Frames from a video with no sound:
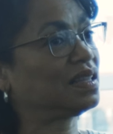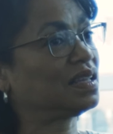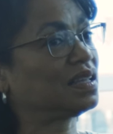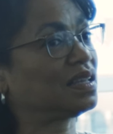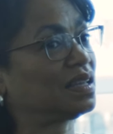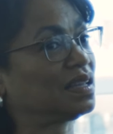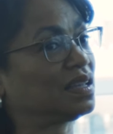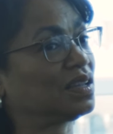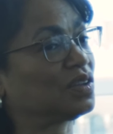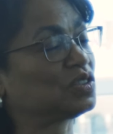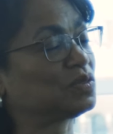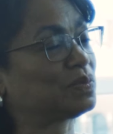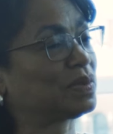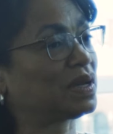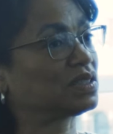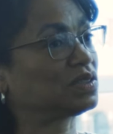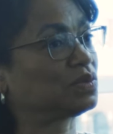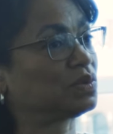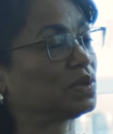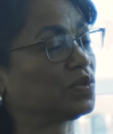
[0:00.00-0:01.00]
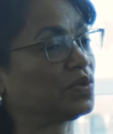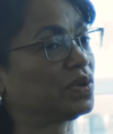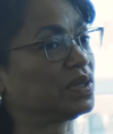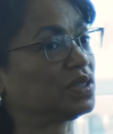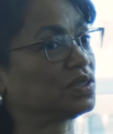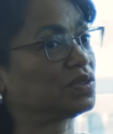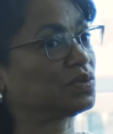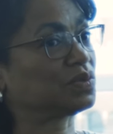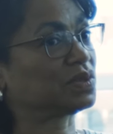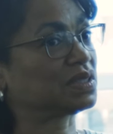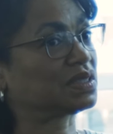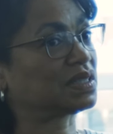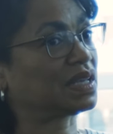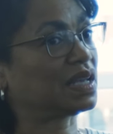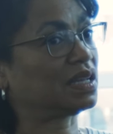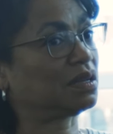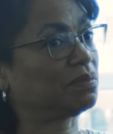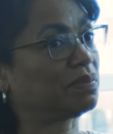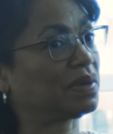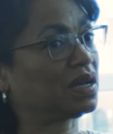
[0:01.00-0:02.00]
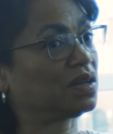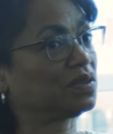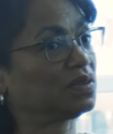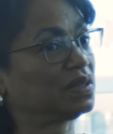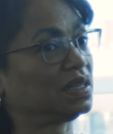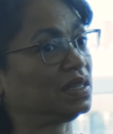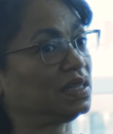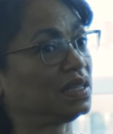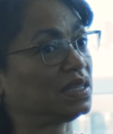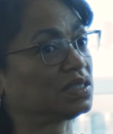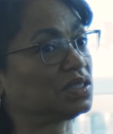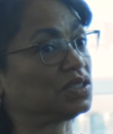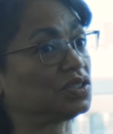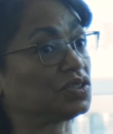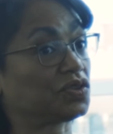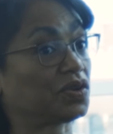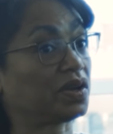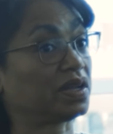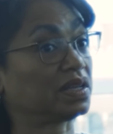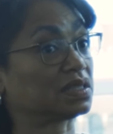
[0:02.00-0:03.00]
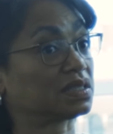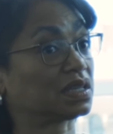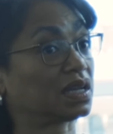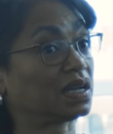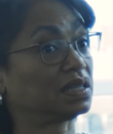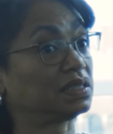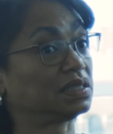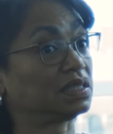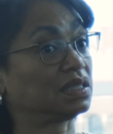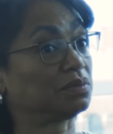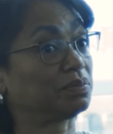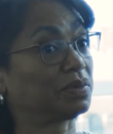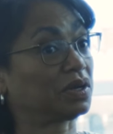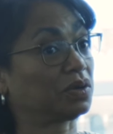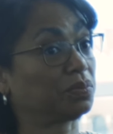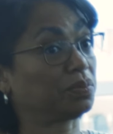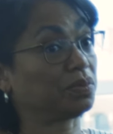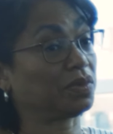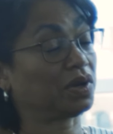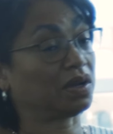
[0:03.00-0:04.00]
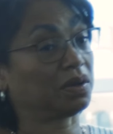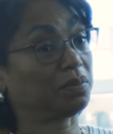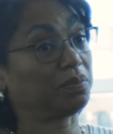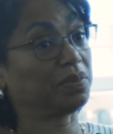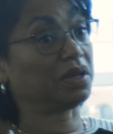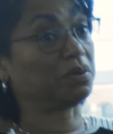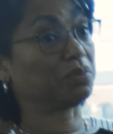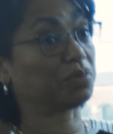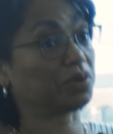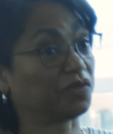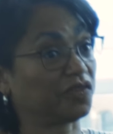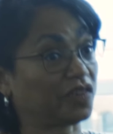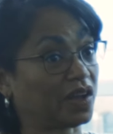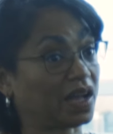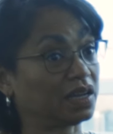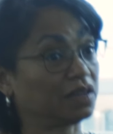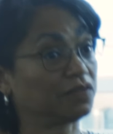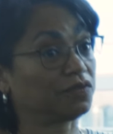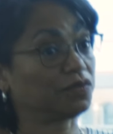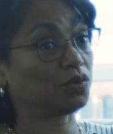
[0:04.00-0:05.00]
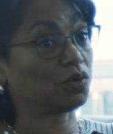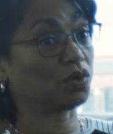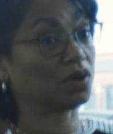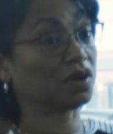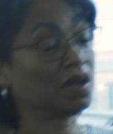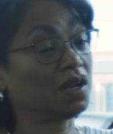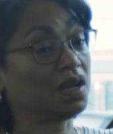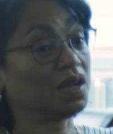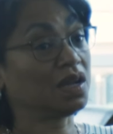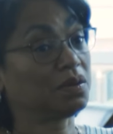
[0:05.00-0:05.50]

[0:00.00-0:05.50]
I think it goes back to what Rich was saying about it lessens your anxiety about uh, being provided for